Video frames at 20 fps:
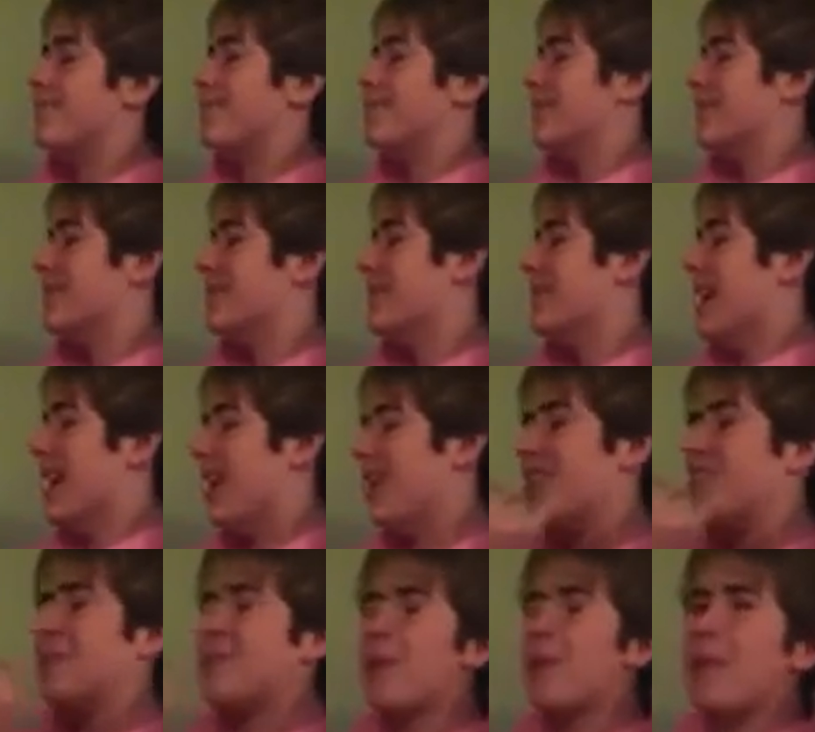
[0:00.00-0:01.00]
I
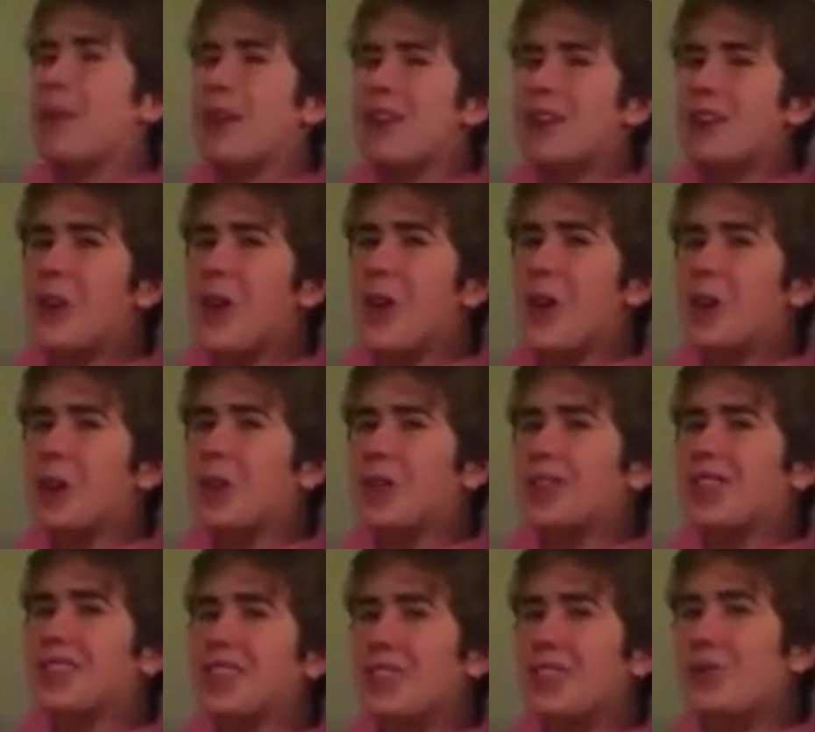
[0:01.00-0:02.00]
think my buddy Carlos
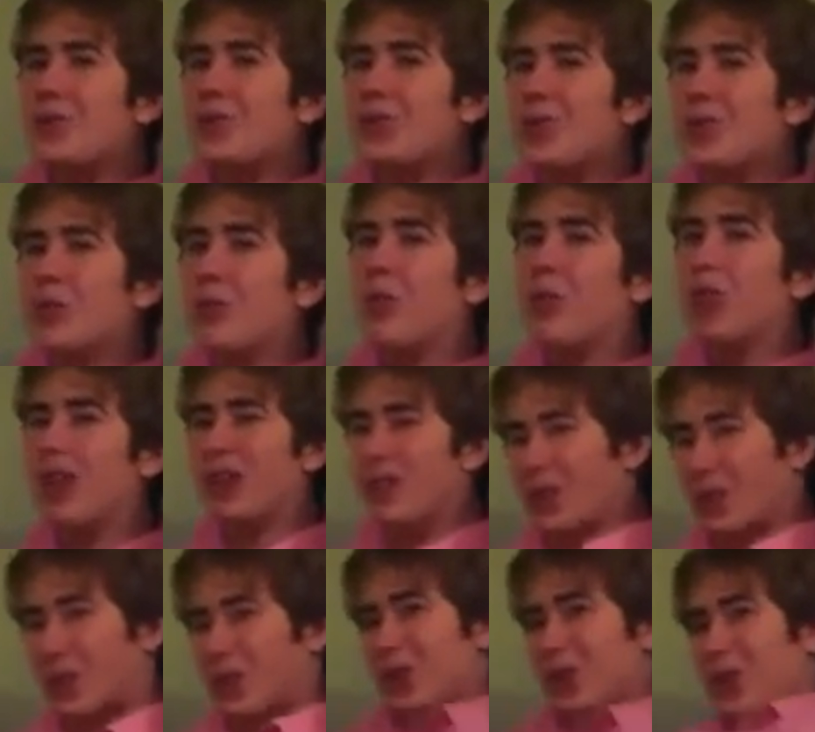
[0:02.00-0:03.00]
can give you a little more
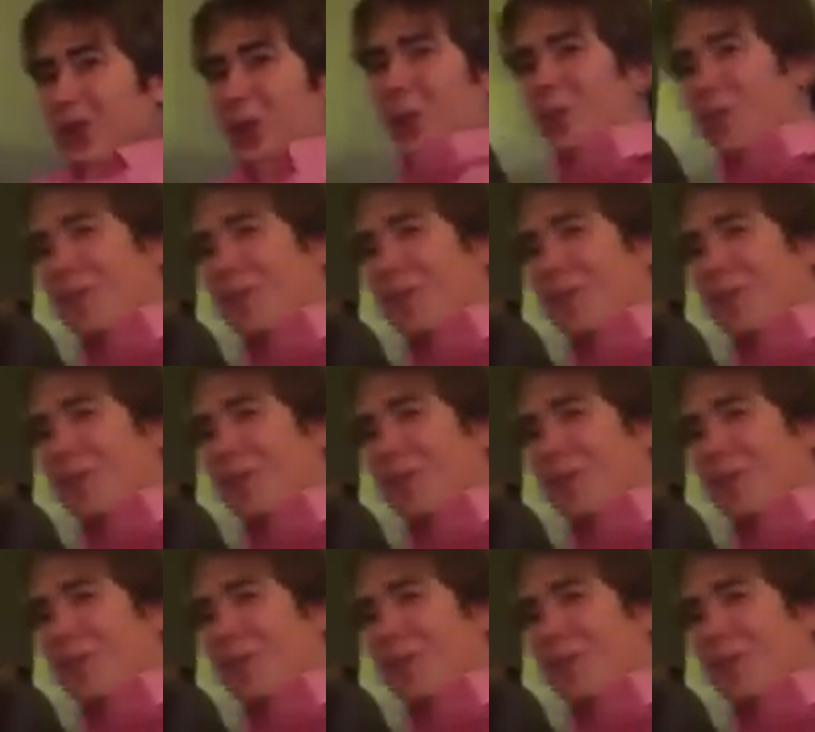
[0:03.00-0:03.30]
info too.